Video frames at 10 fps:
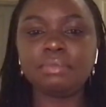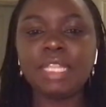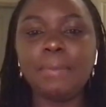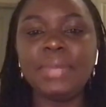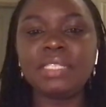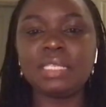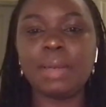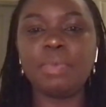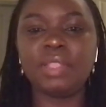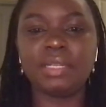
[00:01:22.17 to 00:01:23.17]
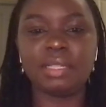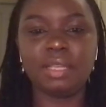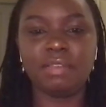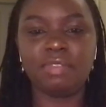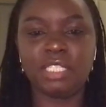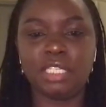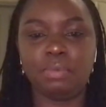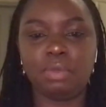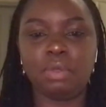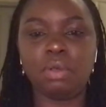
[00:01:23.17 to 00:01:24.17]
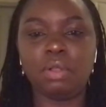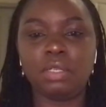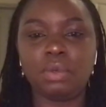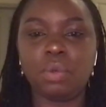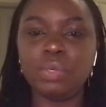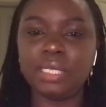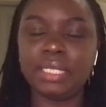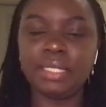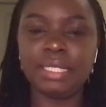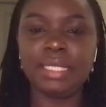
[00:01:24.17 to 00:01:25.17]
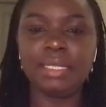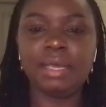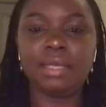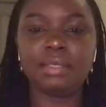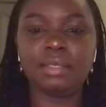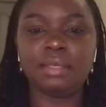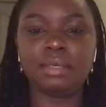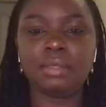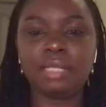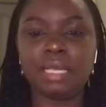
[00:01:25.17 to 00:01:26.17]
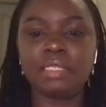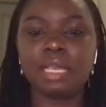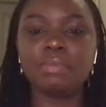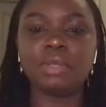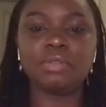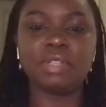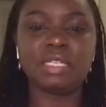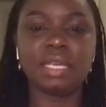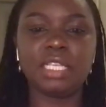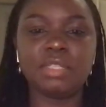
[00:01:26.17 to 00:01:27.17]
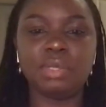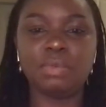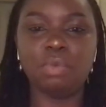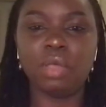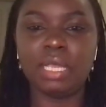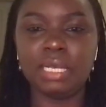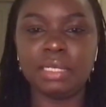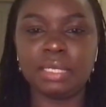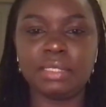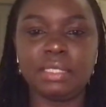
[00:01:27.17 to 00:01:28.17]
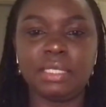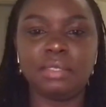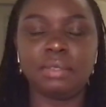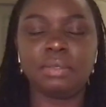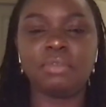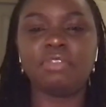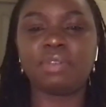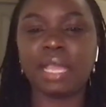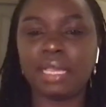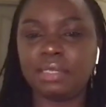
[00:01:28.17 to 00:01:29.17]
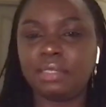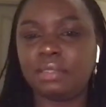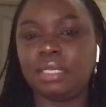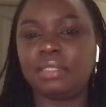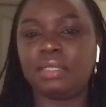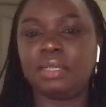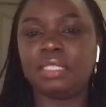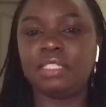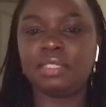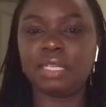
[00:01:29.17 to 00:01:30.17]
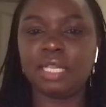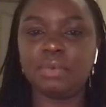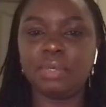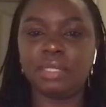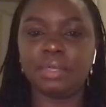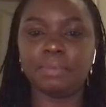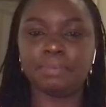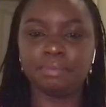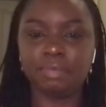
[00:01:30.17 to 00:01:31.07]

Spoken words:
mix it up with another vegetable called kunde, and it comes out very nice when boiled and then fried, and it is taken with a